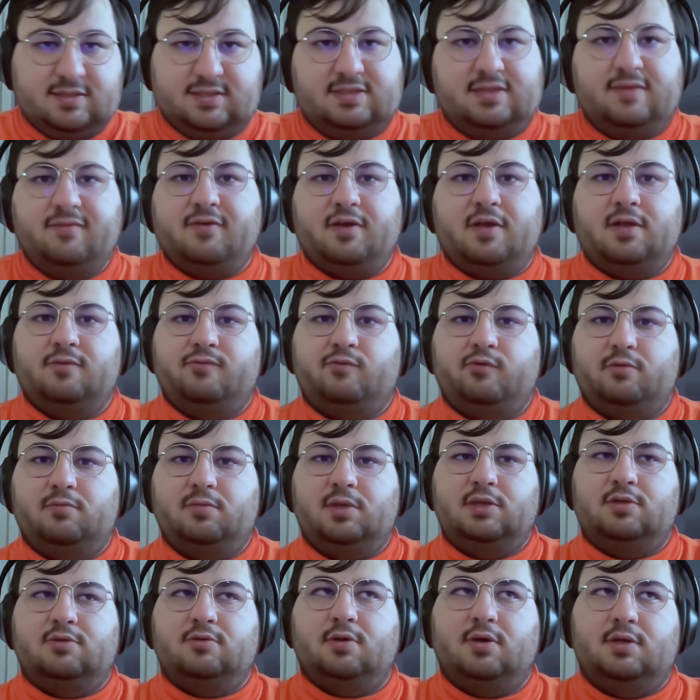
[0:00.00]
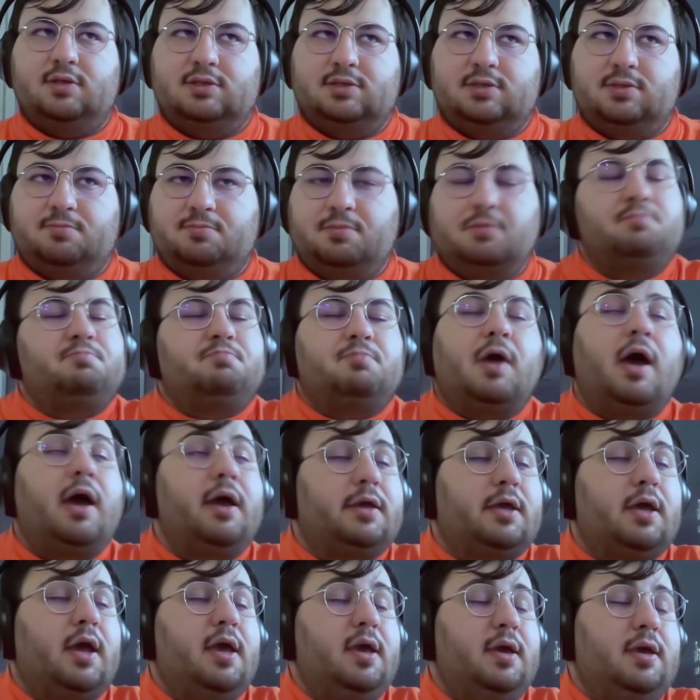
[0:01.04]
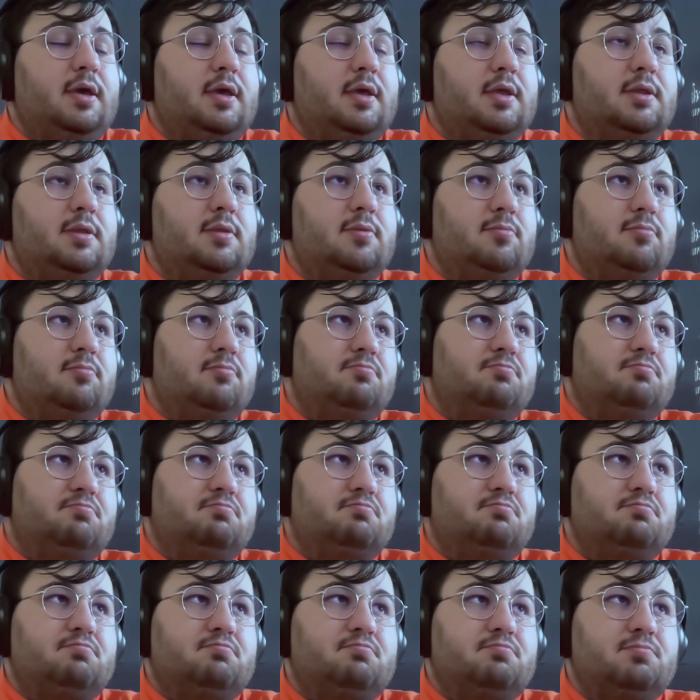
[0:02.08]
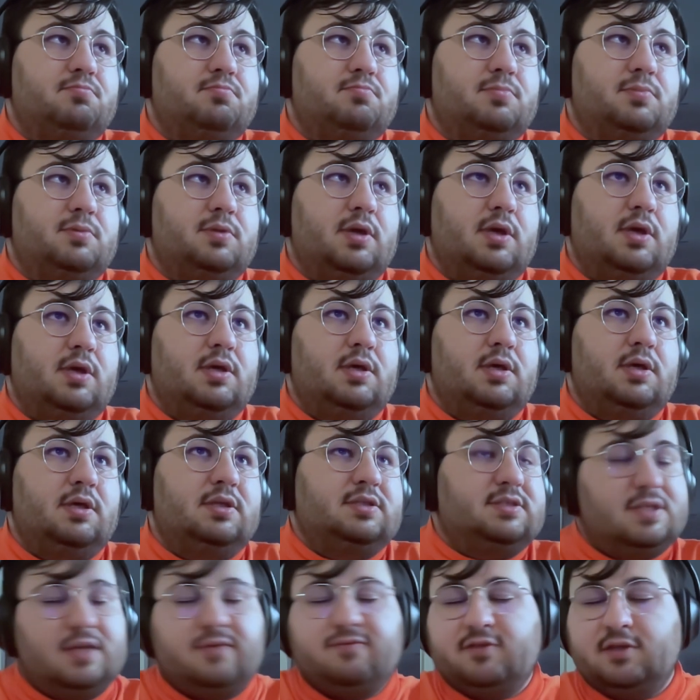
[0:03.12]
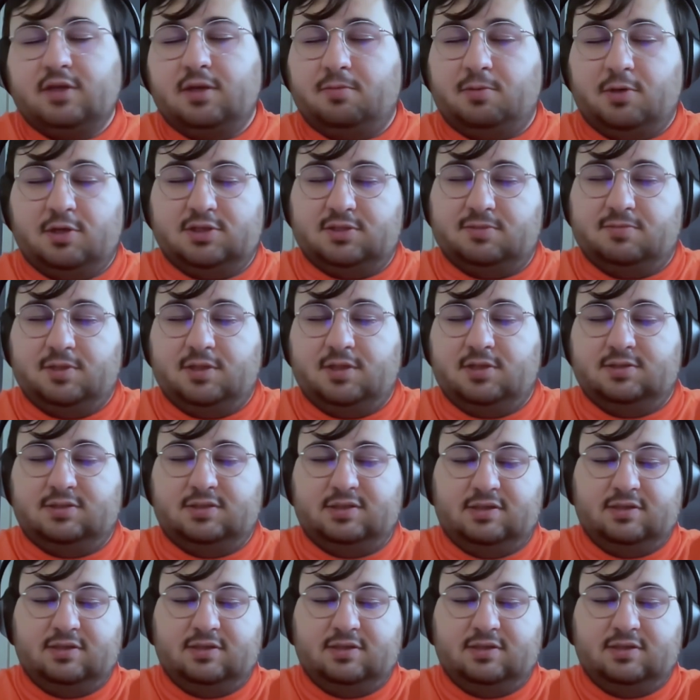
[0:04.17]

difficult for me to answer, but I can. It's definitely a possibility.